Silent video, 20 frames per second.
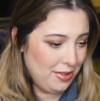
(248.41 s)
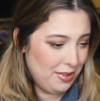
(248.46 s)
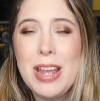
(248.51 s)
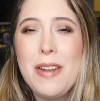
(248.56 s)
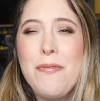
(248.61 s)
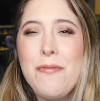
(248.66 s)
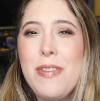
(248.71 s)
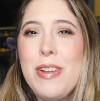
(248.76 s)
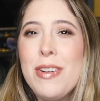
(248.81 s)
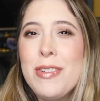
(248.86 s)

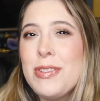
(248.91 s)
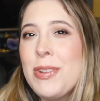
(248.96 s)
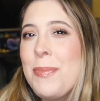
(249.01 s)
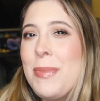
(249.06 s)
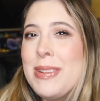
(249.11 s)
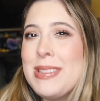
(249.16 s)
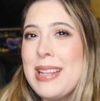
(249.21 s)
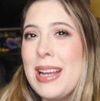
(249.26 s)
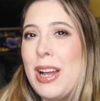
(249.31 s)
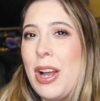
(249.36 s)
It feels
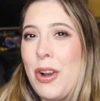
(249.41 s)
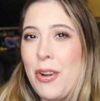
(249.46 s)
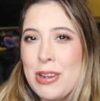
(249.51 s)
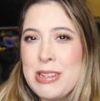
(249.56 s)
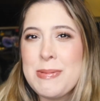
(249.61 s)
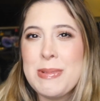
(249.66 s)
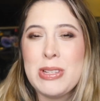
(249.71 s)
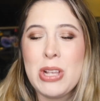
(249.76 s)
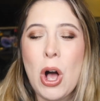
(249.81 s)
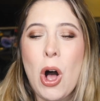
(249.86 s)
almost like a
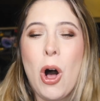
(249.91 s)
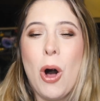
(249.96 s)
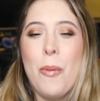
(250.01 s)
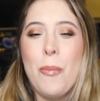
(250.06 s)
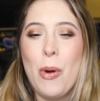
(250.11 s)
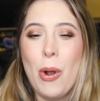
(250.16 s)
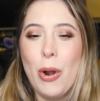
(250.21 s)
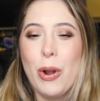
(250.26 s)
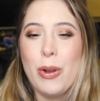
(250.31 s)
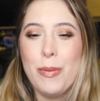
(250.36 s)
Christmas
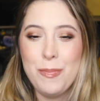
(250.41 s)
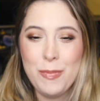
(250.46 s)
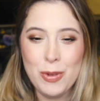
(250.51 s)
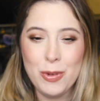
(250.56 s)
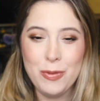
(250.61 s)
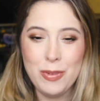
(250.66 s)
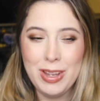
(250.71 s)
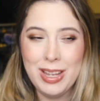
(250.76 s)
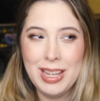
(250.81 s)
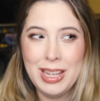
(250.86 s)
Hallmark
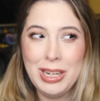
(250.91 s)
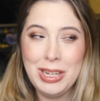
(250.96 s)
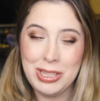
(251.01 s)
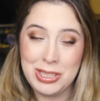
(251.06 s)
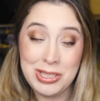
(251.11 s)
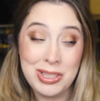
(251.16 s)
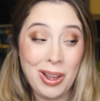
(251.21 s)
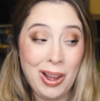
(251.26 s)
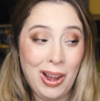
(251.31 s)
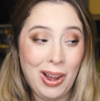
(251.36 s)
movie in a
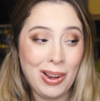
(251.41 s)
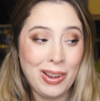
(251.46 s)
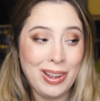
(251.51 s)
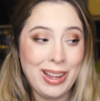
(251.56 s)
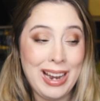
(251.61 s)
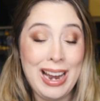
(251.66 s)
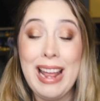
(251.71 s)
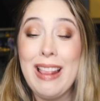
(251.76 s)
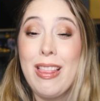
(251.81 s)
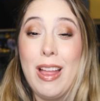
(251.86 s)
song,
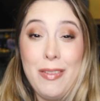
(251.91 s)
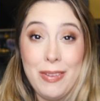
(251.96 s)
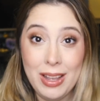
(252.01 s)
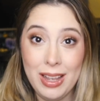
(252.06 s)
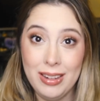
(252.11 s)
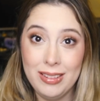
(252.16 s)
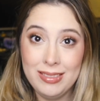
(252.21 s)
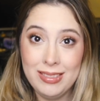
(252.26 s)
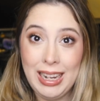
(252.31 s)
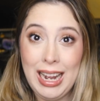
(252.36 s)
and I love
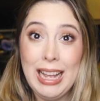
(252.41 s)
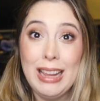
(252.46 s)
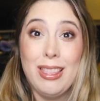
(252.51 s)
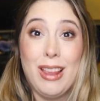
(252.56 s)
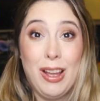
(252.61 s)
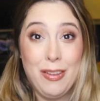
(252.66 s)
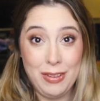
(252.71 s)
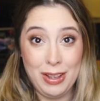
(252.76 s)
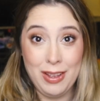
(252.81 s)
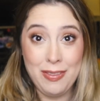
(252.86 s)
it. I
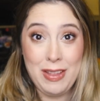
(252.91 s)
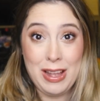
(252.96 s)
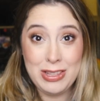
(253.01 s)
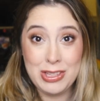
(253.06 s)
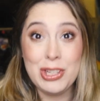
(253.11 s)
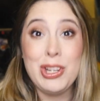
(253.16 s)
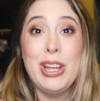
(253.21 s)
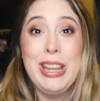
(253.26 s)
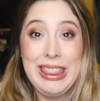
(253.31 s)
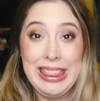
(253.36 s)
love it. That's
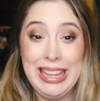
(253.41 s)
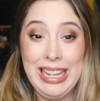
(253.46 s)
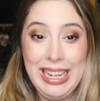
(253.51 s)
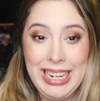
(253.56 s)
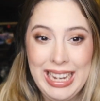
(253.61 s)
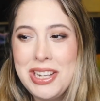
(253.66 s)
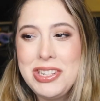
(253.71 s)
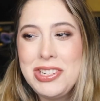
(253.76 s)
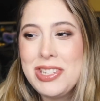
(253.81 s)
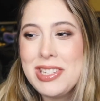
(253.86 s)
a good
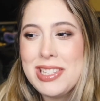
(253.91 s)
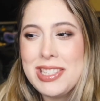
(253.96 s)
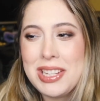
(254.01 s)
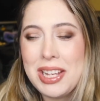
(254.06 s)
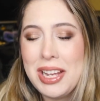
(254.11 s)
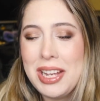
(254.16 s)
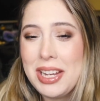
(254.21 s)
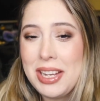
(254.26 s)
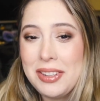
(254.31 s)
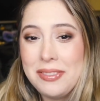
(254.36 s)
thing. It's just
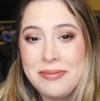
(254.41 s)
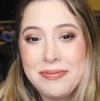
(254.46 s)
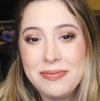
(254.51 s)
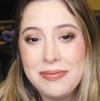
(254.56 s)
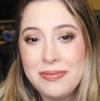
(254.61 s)
like